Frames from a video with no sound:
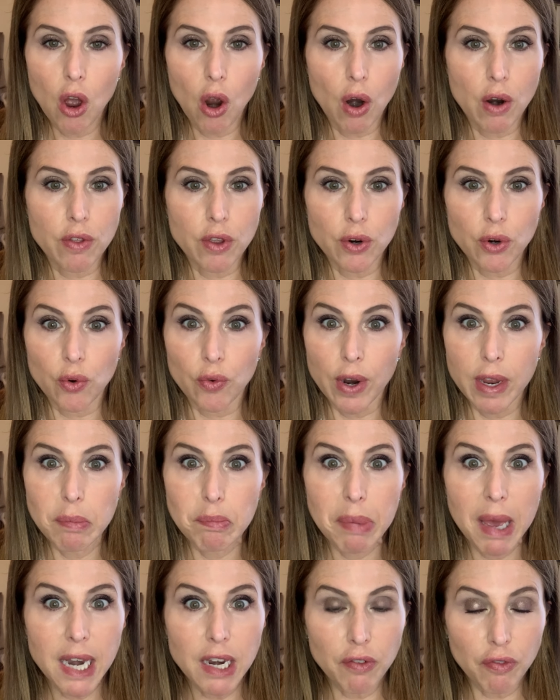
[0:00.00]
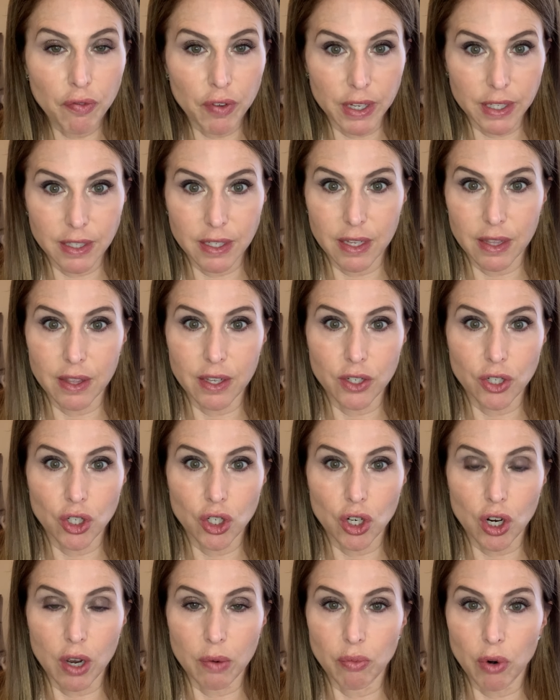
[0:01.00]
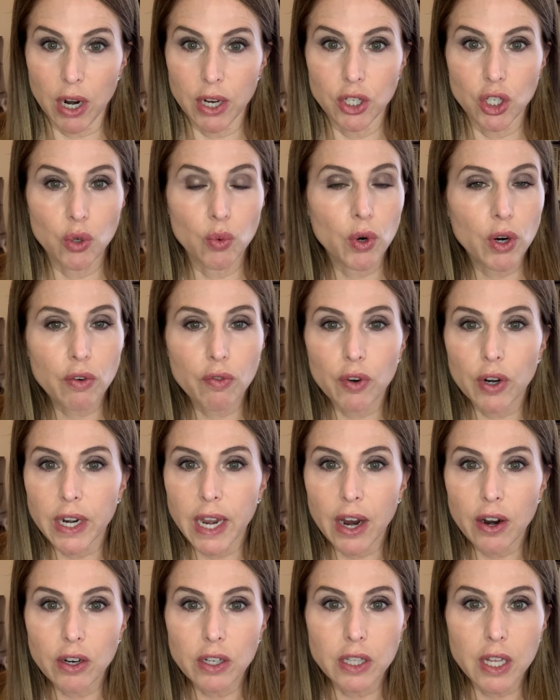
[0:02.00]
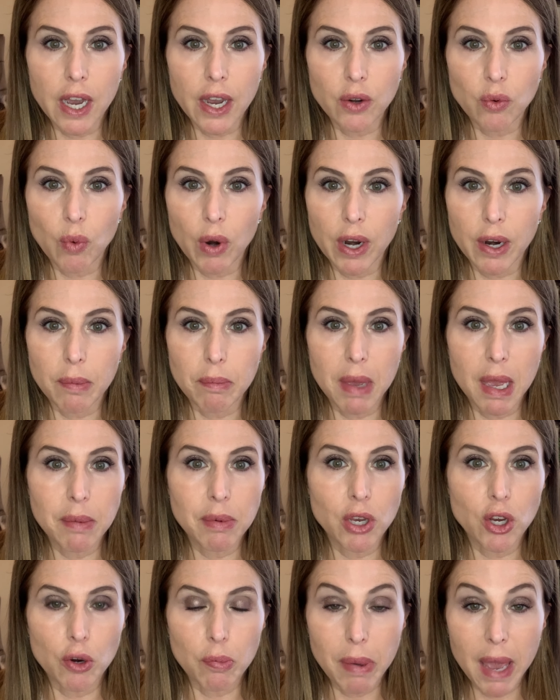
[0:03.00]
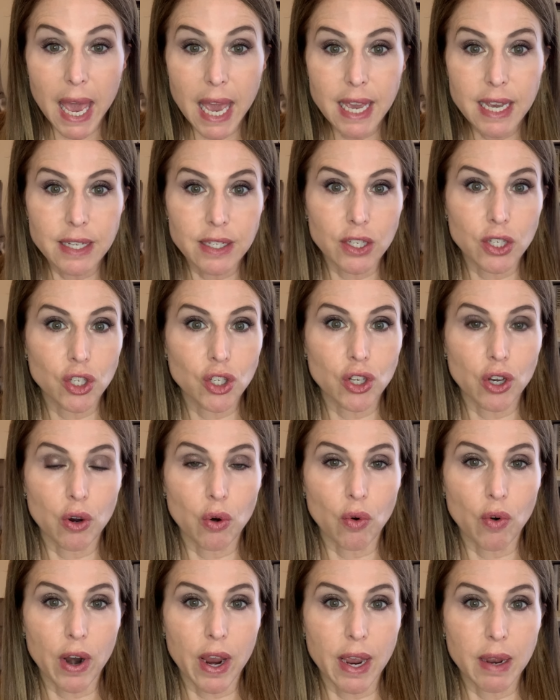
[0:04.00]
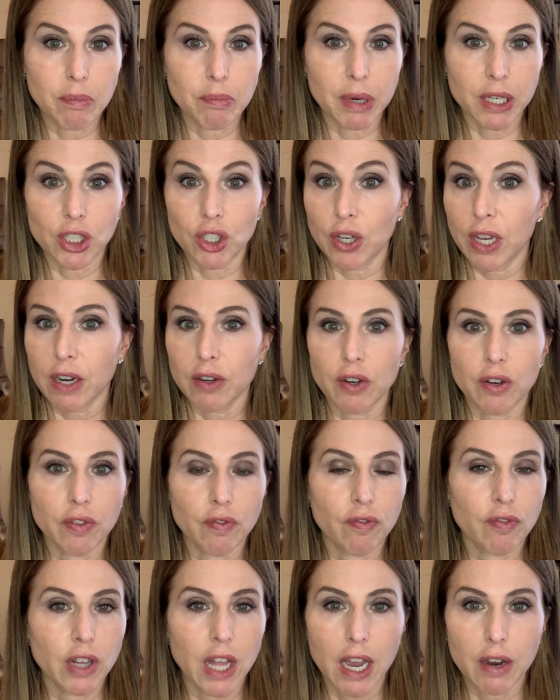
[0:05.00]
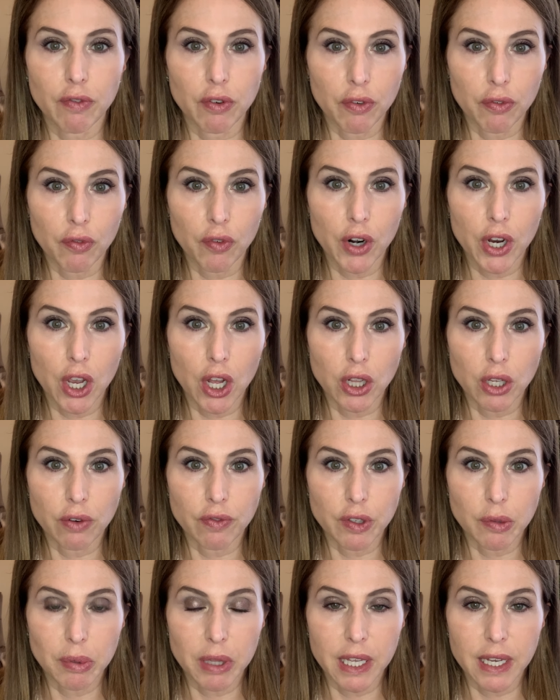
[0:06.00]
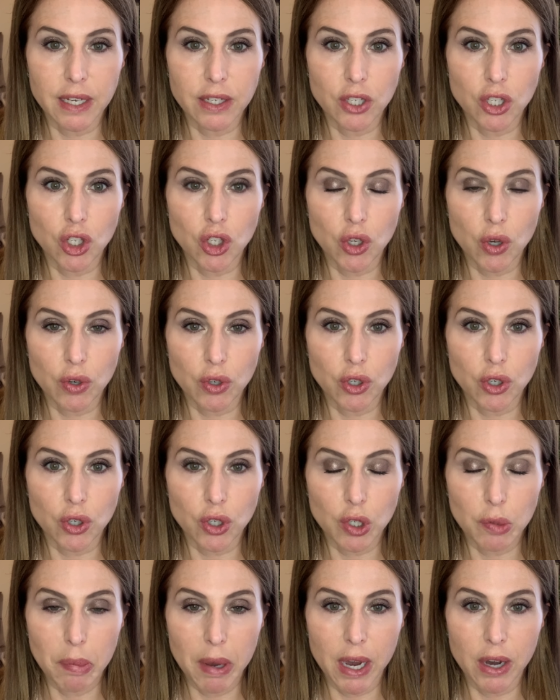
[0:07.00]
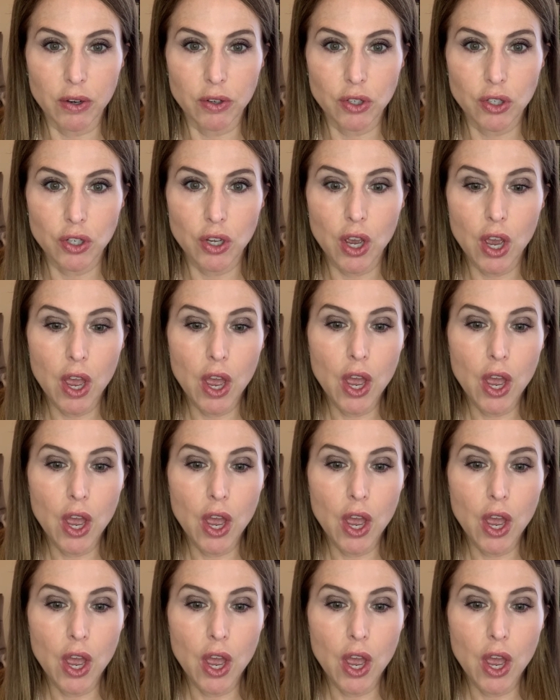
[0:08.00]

Are there great benefits at this job, right? Do you work for an airline where maybe your pay isn't so great, but you get to fly for free all over the place, and so does your spouse?